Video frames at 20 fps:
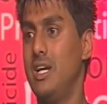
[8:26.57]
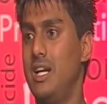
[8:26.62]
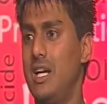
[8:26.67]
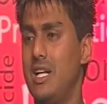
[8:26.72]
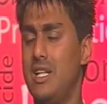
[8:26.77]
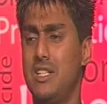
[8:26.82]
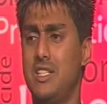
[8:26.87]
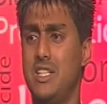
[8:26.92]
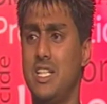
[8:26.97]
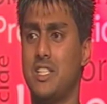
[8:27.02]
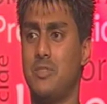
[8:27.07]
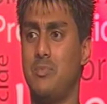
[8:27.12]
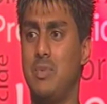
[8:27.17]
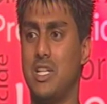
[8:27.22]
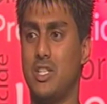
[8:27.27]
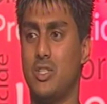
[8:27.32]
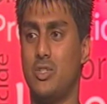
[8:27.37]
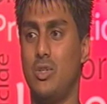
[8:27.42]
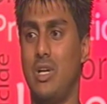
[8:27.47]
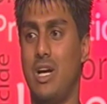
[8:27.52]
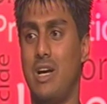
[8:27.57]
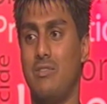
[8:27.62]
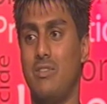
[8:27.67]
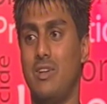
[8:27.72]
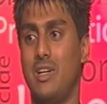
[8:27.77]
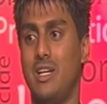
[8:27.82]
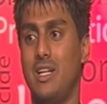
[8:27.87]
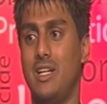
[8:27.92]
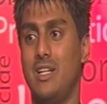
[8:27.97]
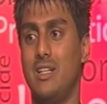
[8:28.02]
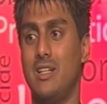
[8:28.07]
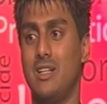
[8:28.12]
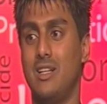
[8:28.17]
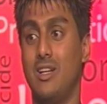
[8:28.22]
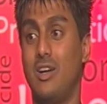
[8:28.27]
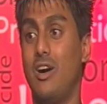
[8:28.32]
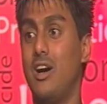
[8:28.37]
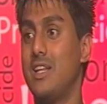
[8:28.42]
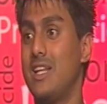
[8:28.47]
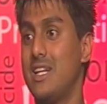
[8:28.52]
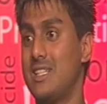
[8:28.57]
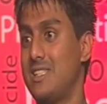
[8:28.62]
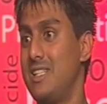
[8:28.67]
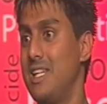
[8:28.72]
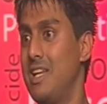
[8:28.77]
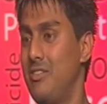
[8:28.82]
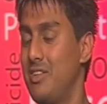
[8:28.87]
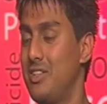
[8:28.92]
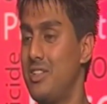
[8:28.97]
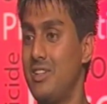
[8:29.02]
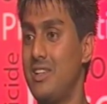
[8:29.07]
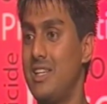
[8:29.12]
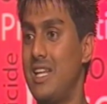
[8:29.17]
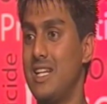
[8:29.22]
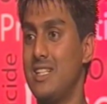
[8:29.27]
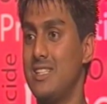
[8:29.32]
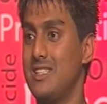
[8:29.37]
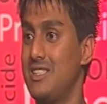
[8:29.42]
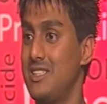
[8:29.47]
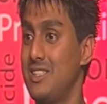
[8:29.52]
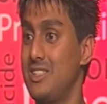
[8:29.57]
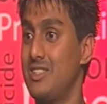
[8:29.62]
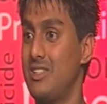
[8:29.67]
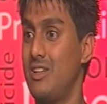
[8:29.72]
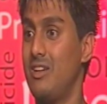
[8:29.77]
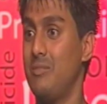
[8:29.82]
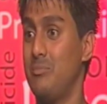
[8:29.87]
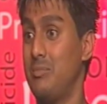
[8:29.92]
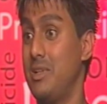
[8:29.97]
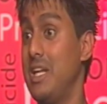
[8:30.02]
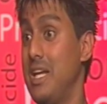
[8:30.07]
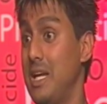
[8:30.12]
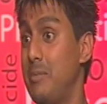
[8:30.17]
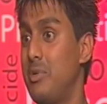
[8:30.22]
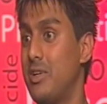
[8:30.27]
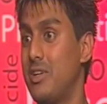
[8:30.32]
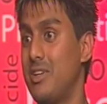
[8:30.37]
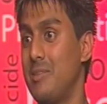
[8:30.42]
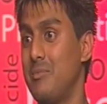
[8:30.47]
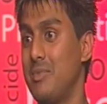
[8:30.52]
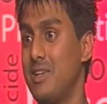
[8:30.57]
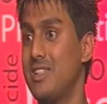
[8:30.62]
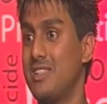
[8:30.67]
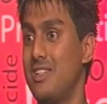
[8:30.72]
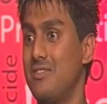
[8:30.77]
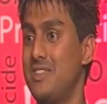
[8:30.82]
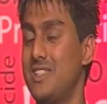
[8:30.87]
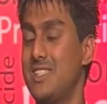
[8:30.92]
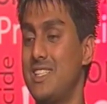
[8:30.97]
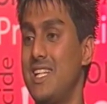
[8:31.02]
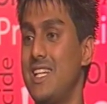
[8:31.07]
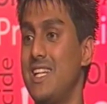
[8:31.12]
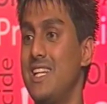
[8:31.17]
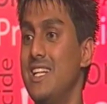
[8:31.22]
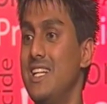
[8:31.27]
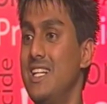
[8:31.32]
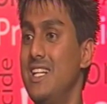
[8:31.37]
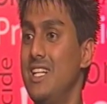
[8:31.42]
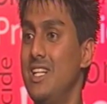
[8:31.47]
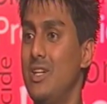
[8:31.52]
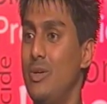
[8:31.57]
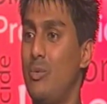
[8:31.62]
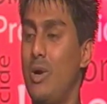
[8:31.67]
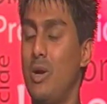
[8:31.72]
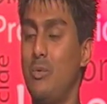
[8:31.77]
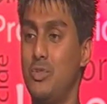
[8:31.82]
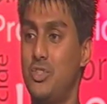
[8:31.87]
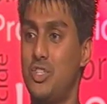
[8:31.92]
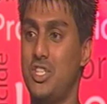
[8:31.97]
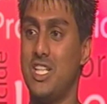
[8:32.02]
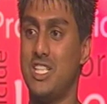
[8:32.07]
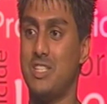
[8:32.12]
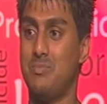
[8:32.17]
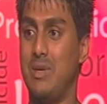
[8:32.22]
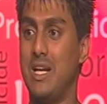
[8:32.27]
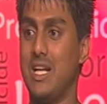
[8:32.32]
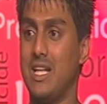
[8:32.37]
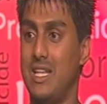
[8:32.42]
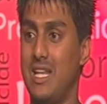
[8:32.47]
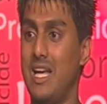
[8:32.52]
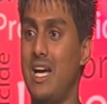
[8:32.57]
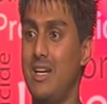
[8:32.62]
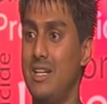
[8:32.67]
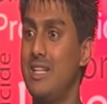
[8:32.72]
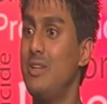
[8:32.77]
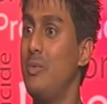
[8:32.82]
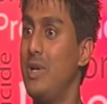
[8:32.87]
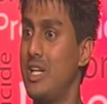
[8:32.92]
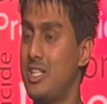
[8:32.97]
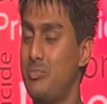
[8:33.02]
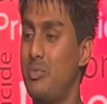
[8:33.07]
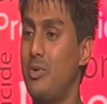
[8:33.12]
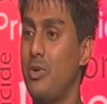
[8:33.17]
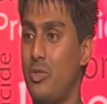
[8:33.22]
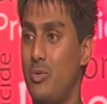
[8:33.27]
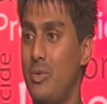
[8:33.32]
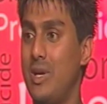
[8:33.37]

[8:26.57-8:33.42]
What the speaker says: and then she expects to have a guy that's never done that, she's been a hypocrite, because obviously, why would she expect that? It works both ways.